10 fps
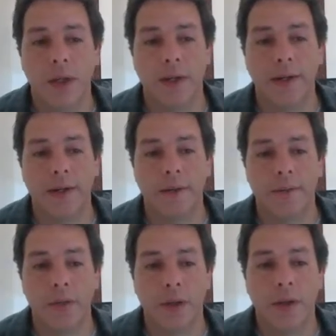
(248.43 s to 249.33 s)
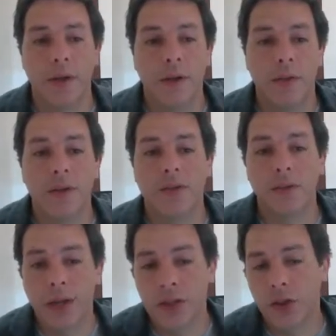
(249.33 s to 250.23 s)
the
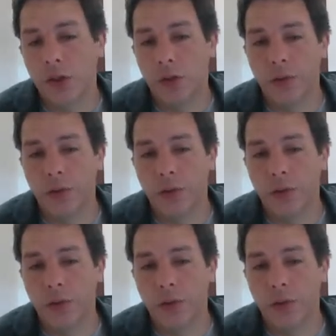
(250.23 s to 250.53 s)
set of